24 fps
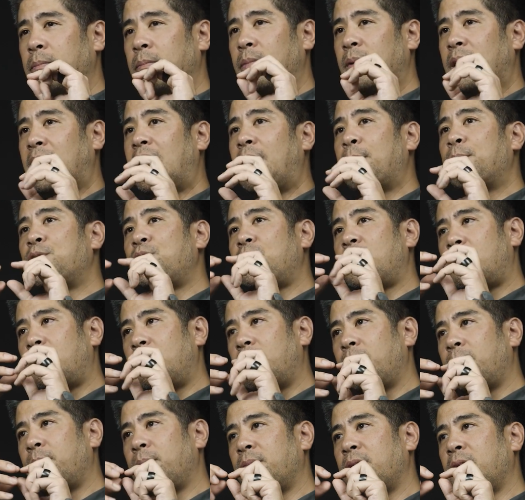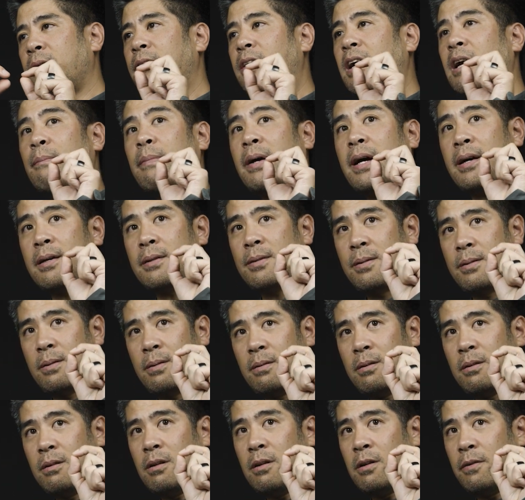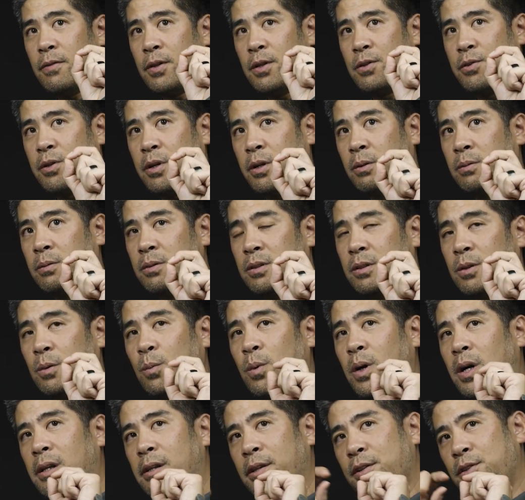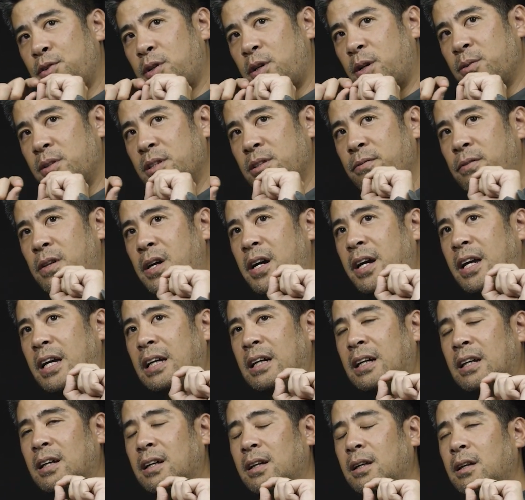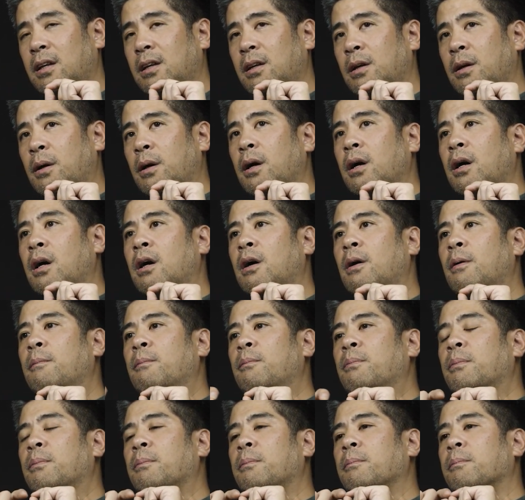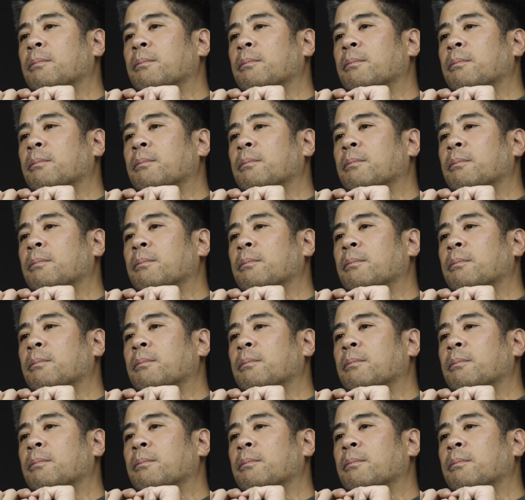capture the flight path of the drone. So while the drone is flying, I'm